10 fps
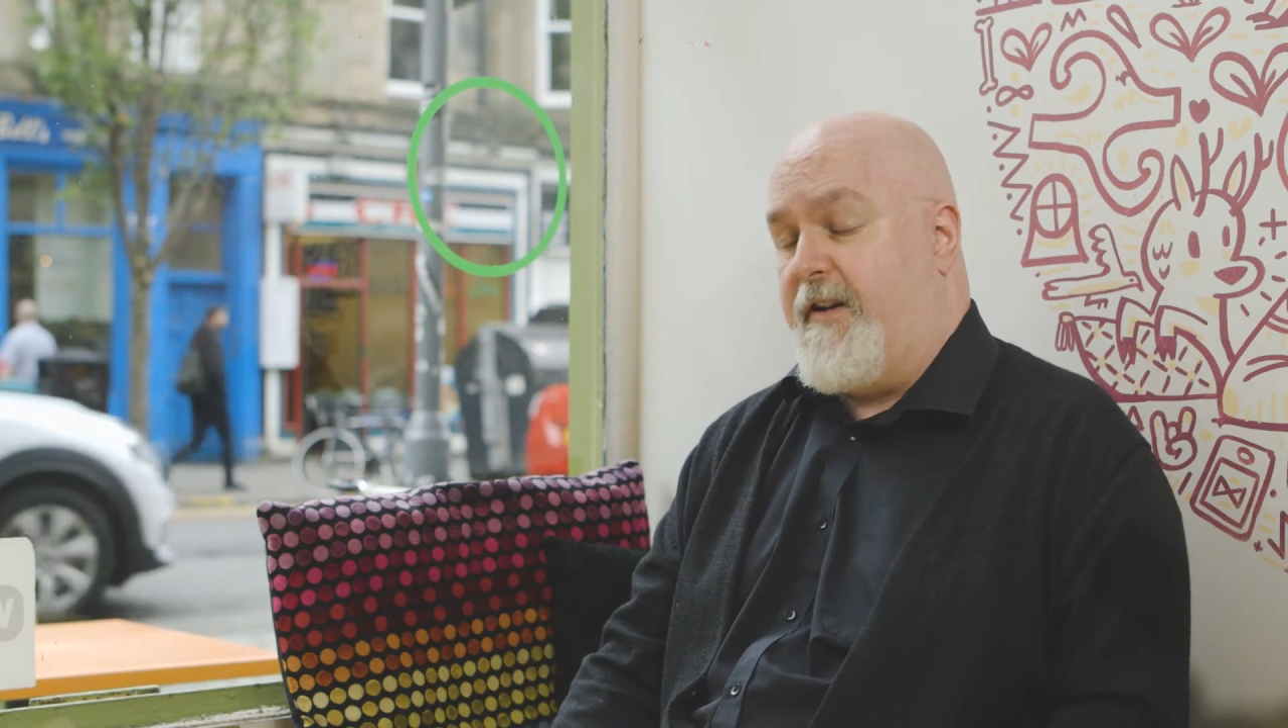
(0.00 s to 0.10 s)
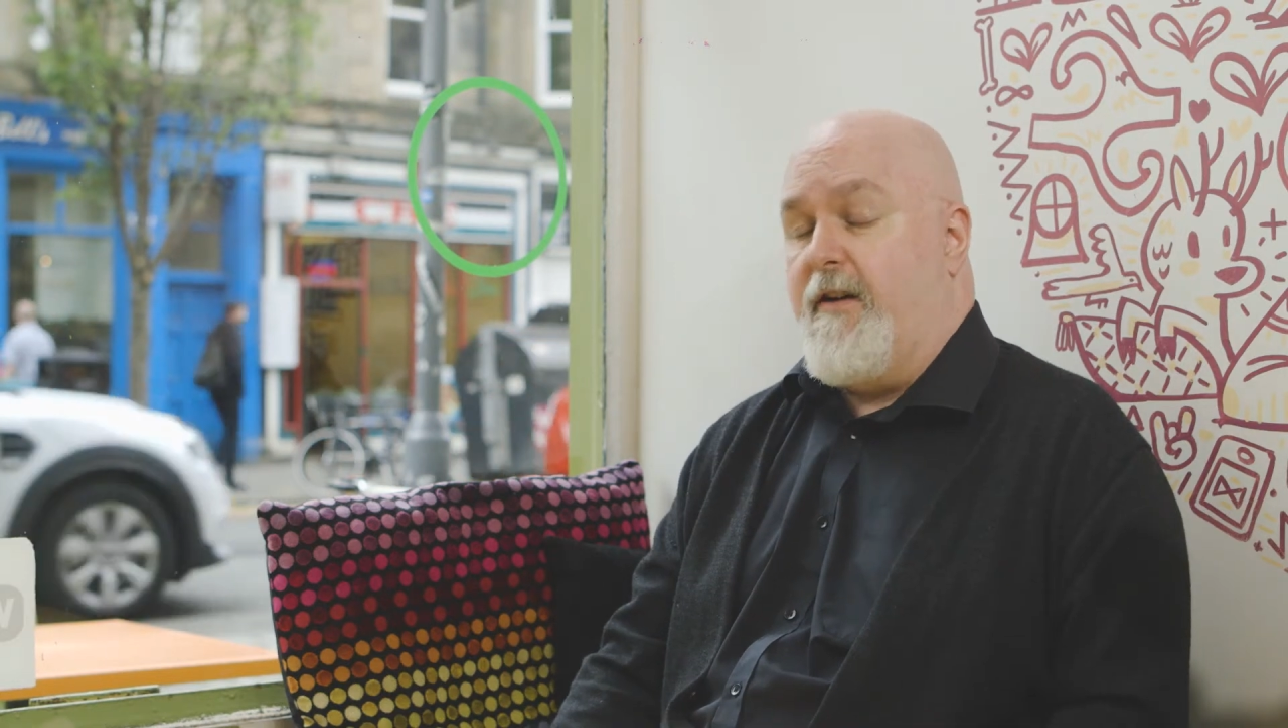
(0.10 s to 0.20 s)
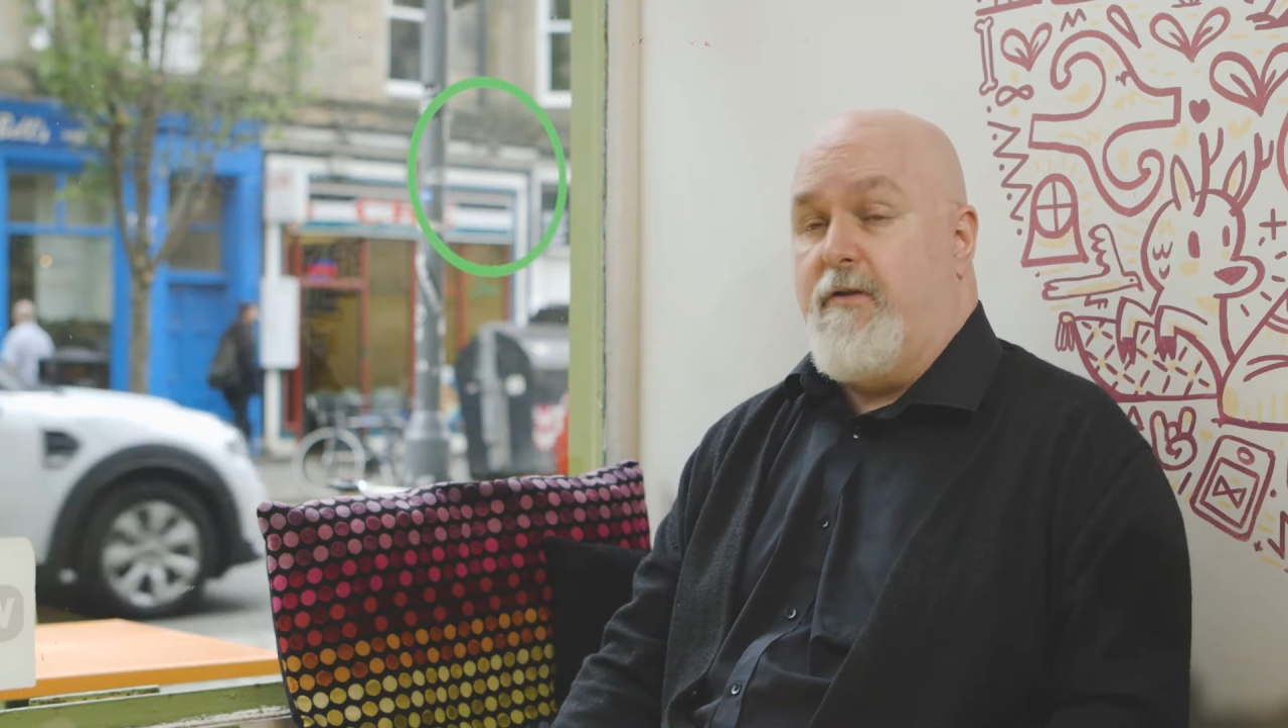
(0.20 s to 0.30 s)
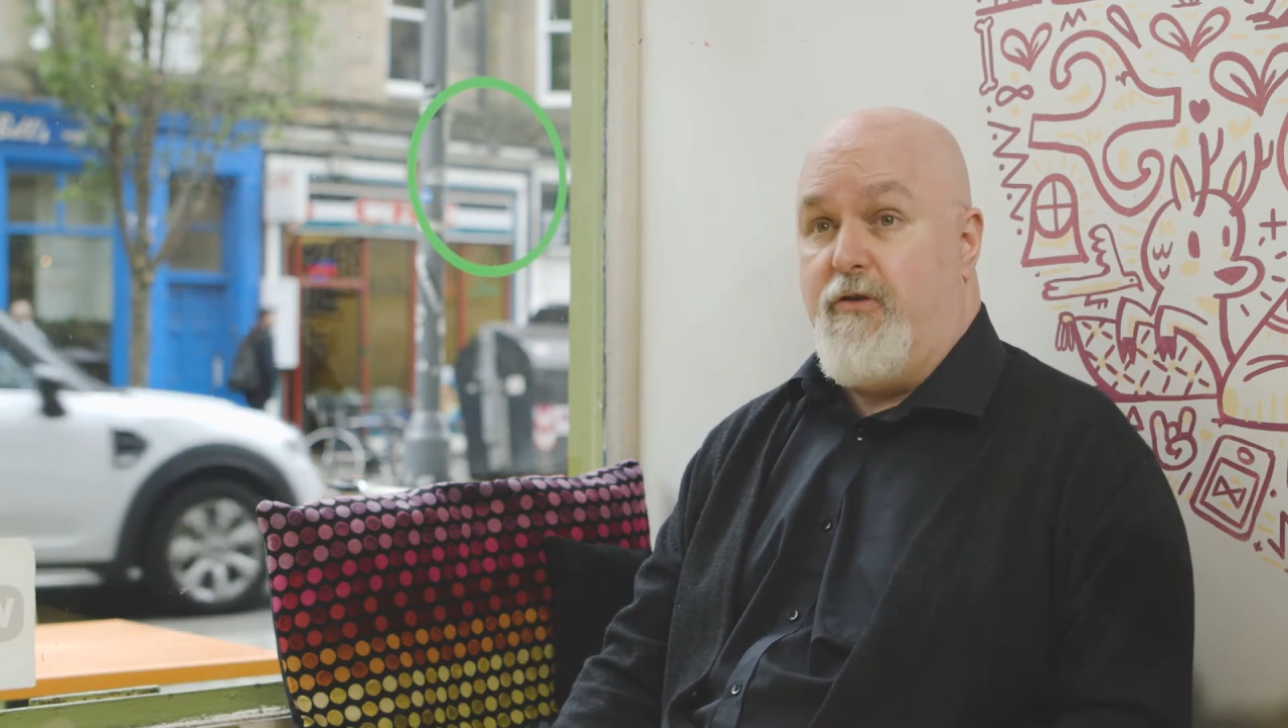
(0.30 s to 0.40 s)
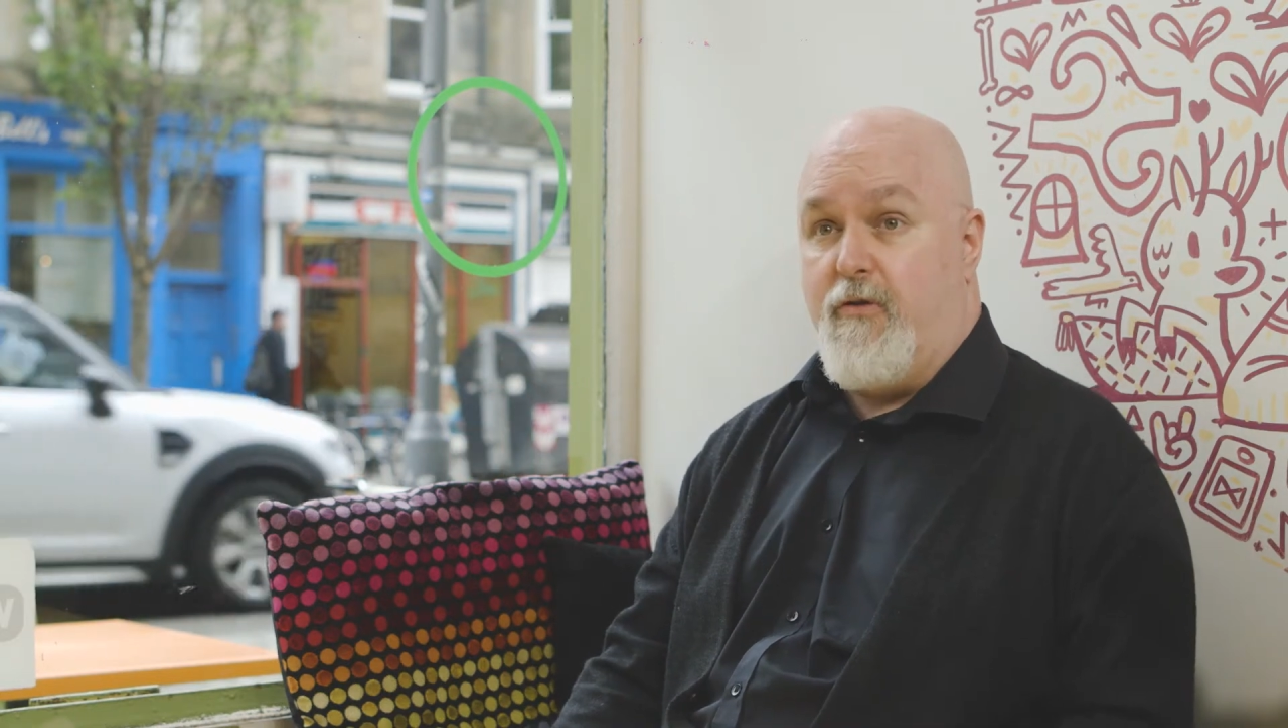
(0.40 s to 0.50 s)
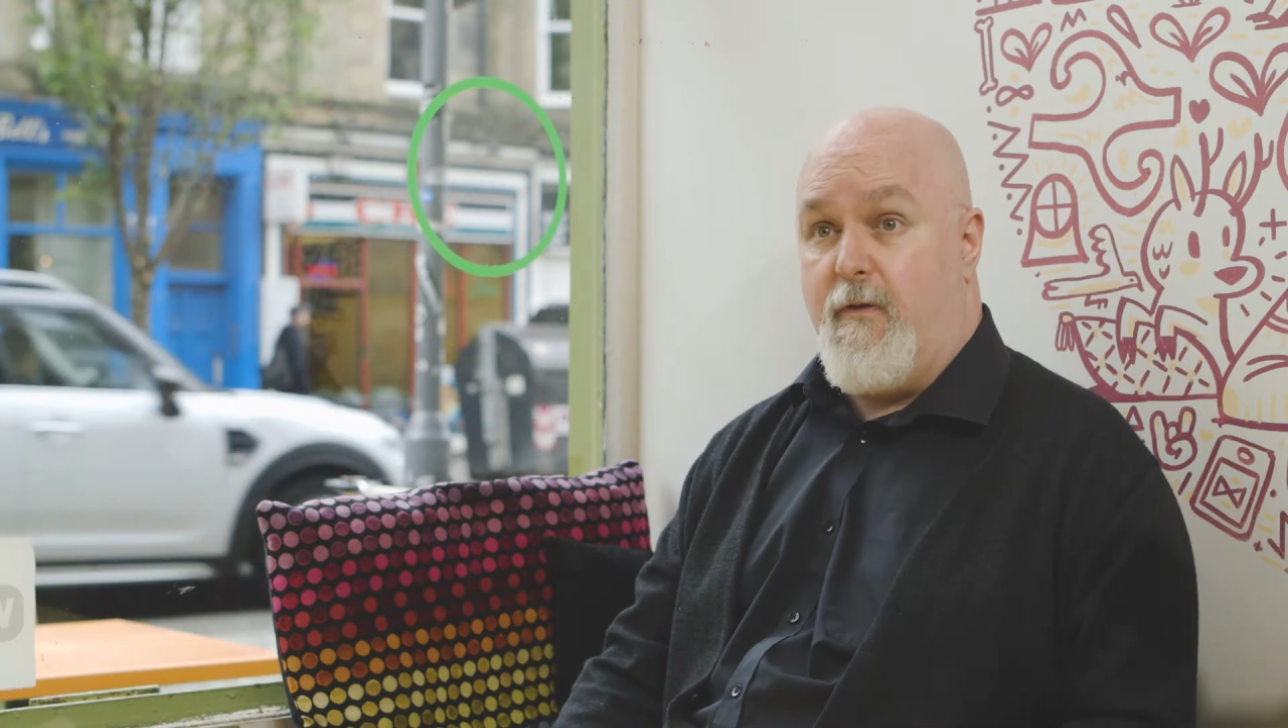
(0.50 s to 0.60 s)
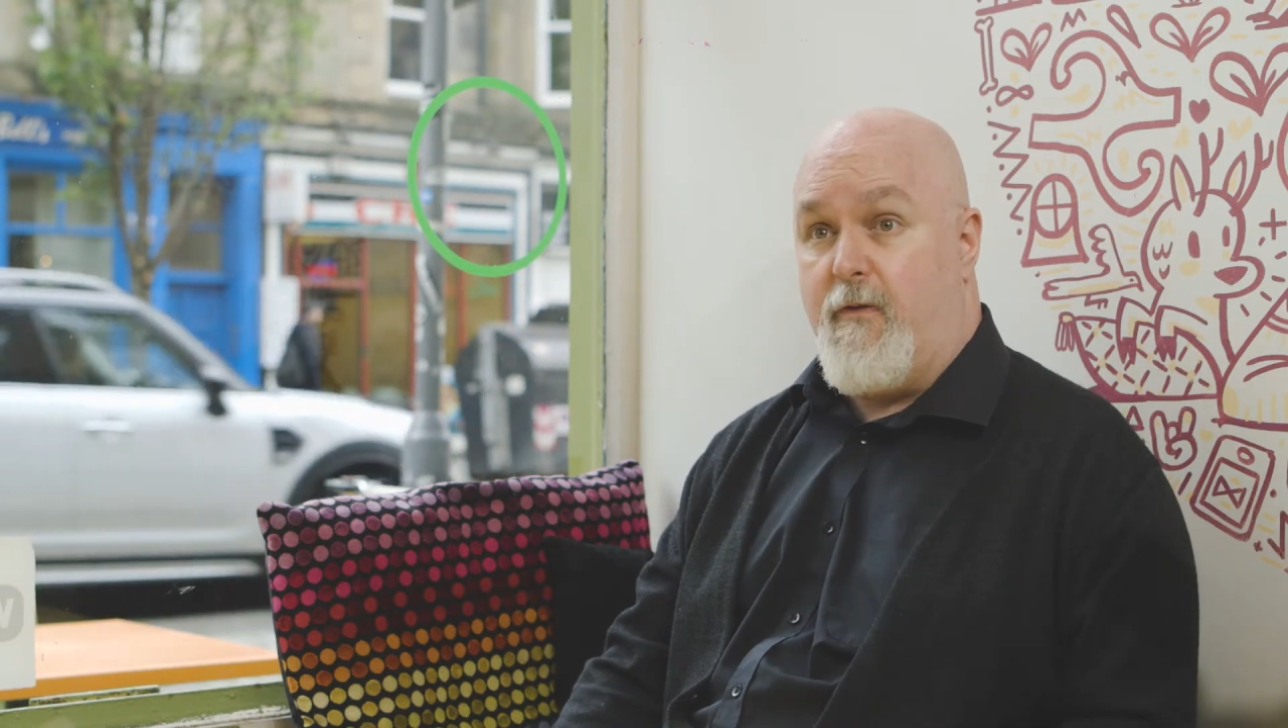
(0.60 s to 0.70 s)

get to and